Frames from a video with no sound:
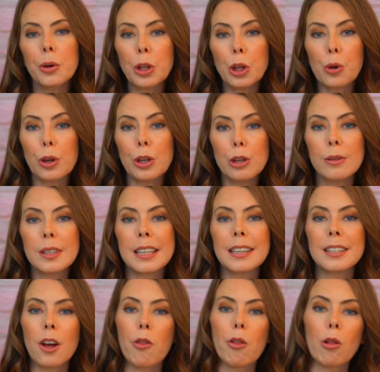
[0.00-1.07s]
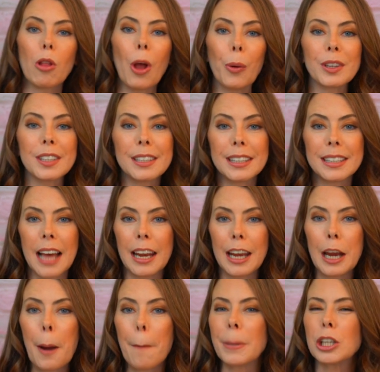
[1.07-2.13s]
you can use this on the lowest
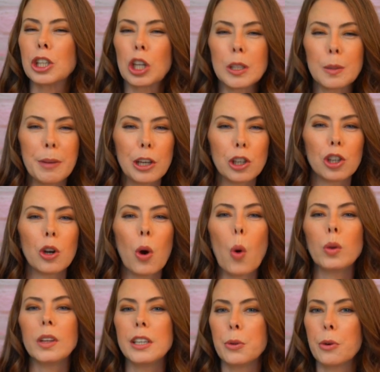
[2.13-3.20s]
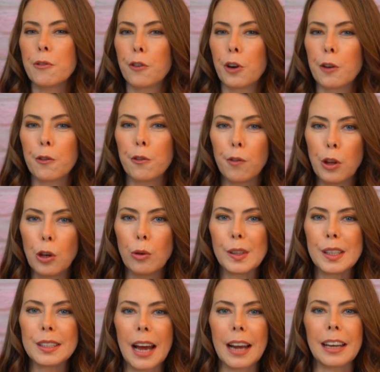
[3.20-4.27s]
setting, but just make sure only do it for a few
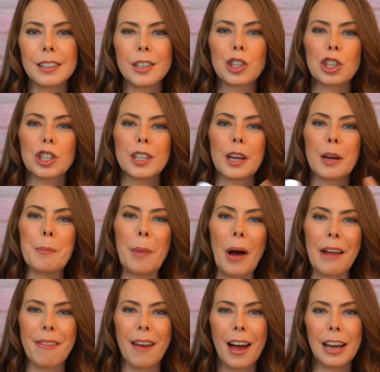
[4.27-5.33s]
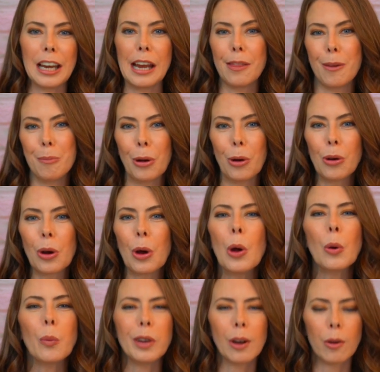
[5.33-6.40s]
seconds just to combine the honey and the milk.
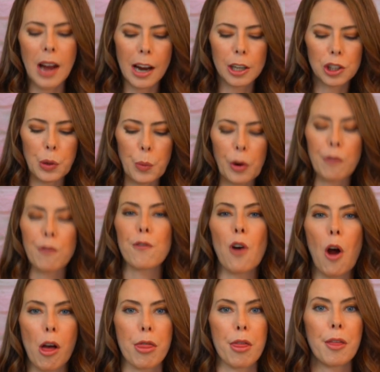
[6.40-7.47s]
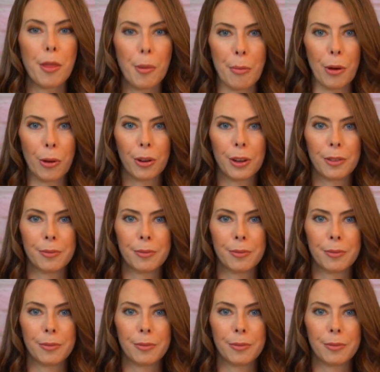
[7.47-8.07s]
We don't actually want to froth the milk.